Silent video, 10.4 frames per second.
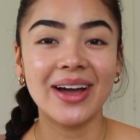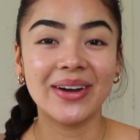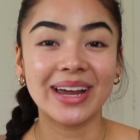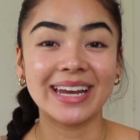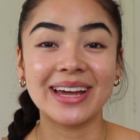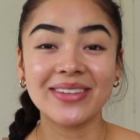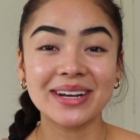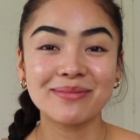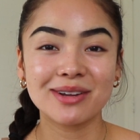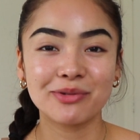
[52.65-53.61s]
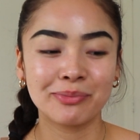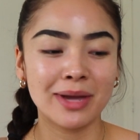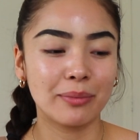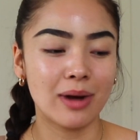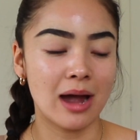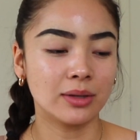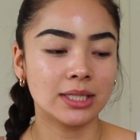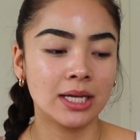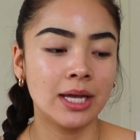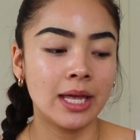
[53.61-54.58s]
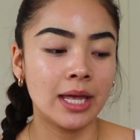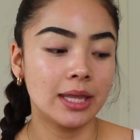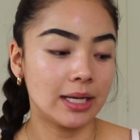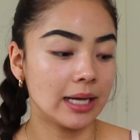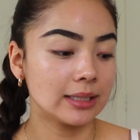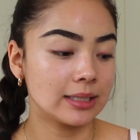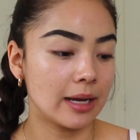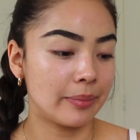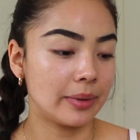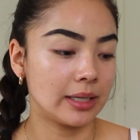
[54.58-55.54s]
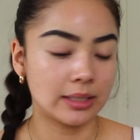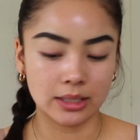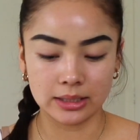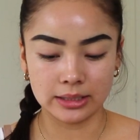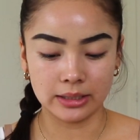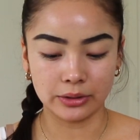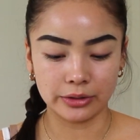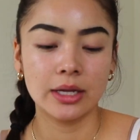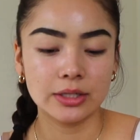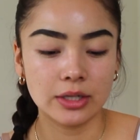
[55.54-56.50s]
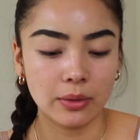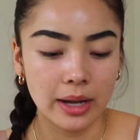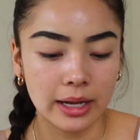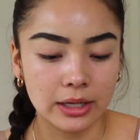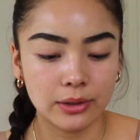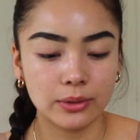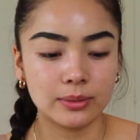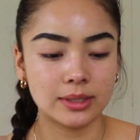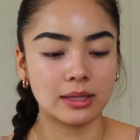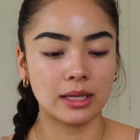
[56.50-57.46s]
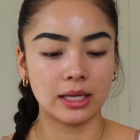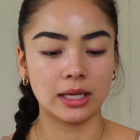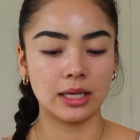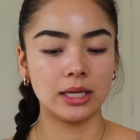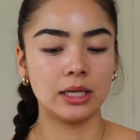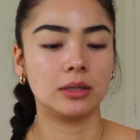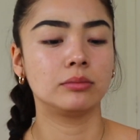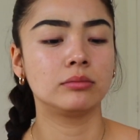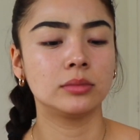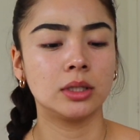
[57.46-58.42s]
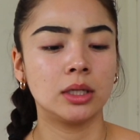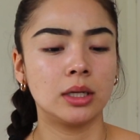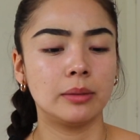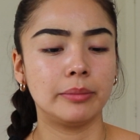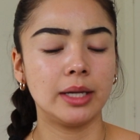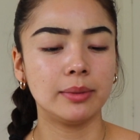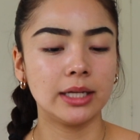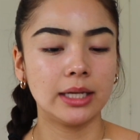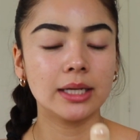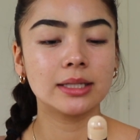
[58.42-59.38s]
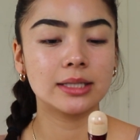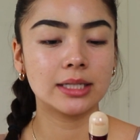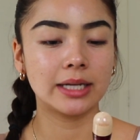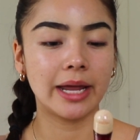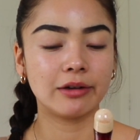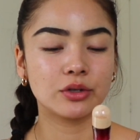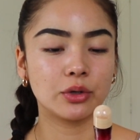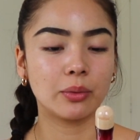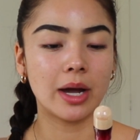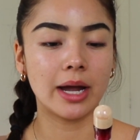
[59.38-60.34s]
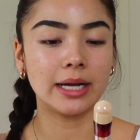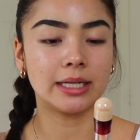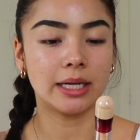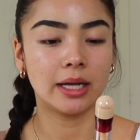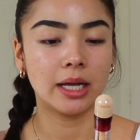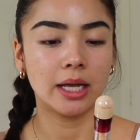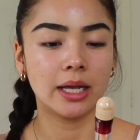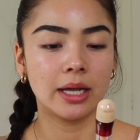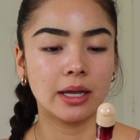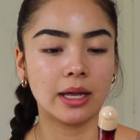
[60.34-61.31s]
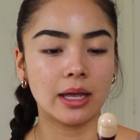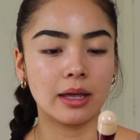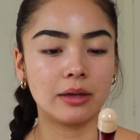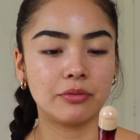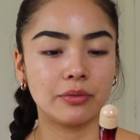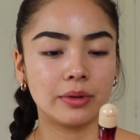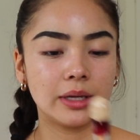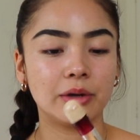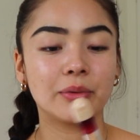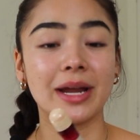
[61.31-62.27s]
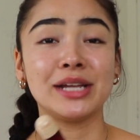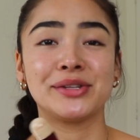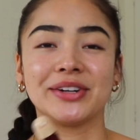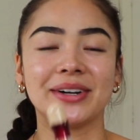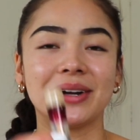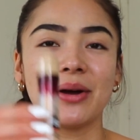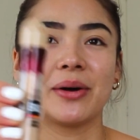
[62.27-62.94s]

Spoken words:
Okay, now that I'm done with my brows, the next step is concealer. So I use the Maybelline Instant Age Rewind Eraser.